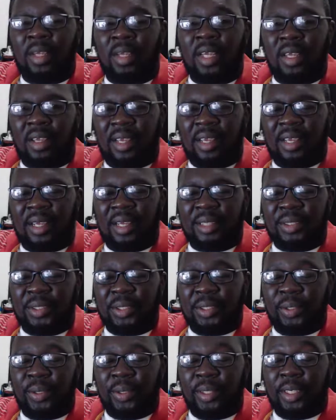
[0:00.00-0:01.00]
Hey guys, what's
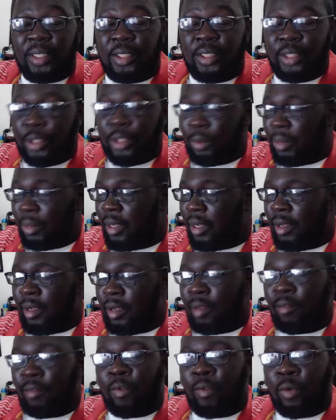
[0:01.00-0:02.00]
going on? So,
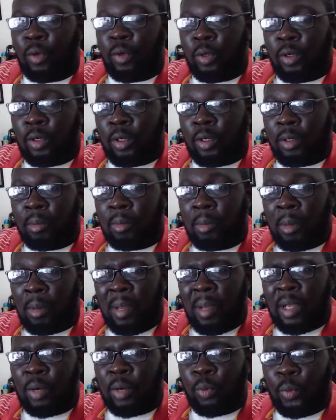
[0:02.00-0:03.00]
for
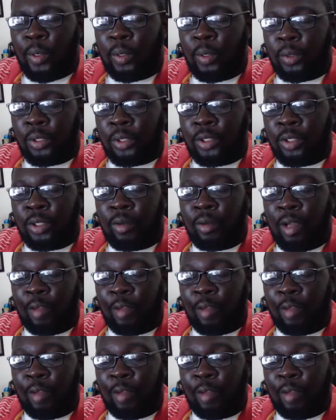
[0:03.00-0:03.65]
about a week or so,